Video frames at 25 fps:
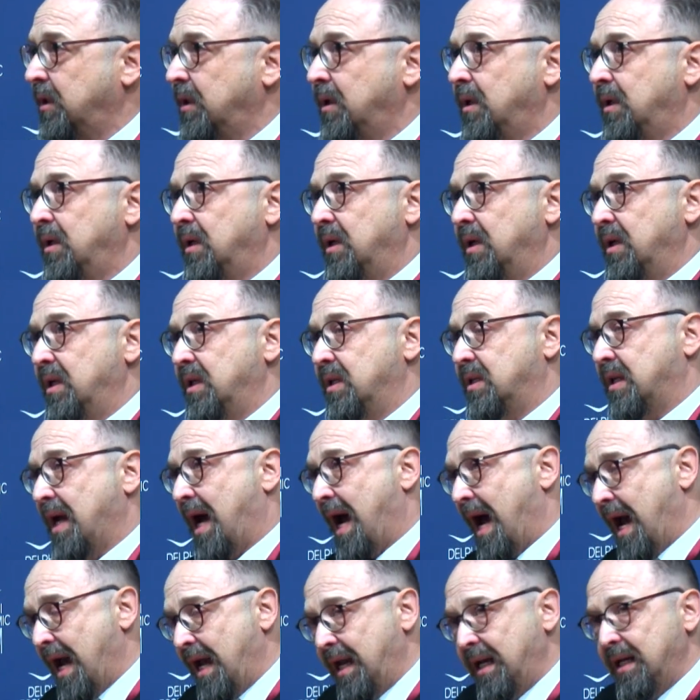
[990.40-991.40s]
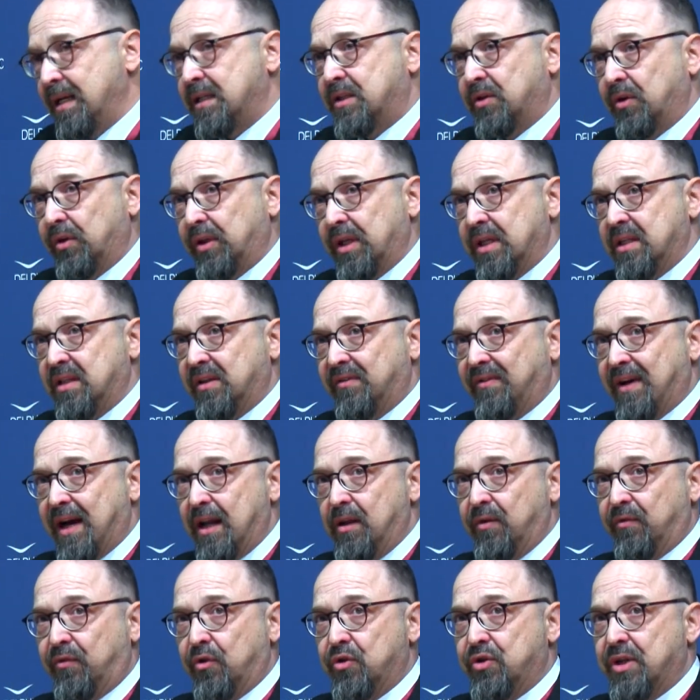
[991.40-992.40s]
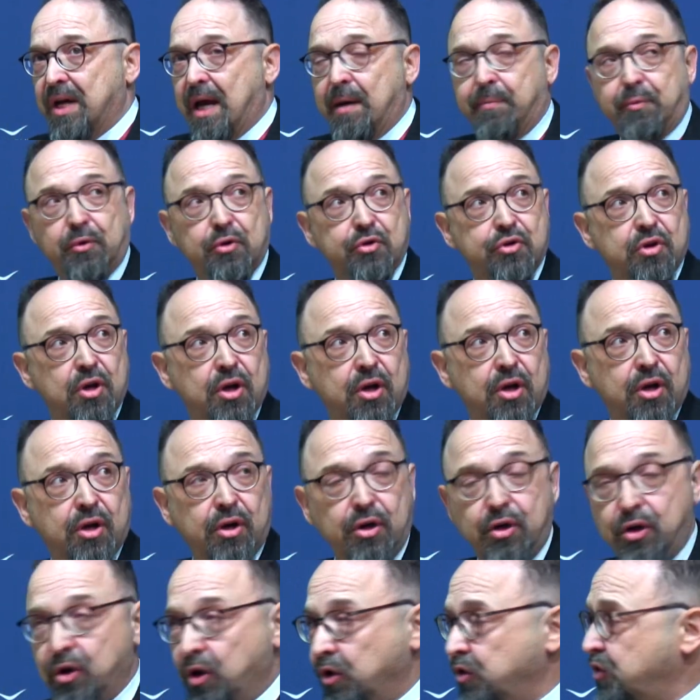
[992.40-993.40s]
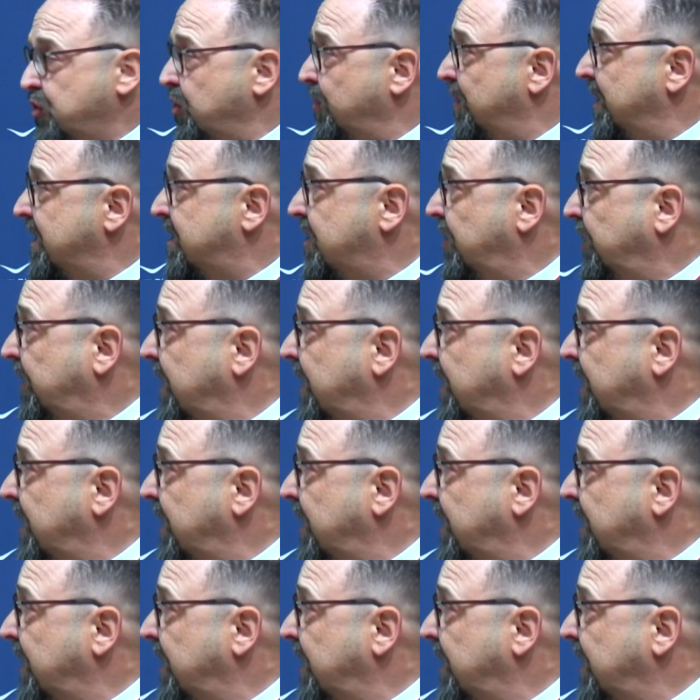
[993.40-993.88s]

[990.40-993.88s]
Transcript: is highly strategic value for Cyprus, not so much strategic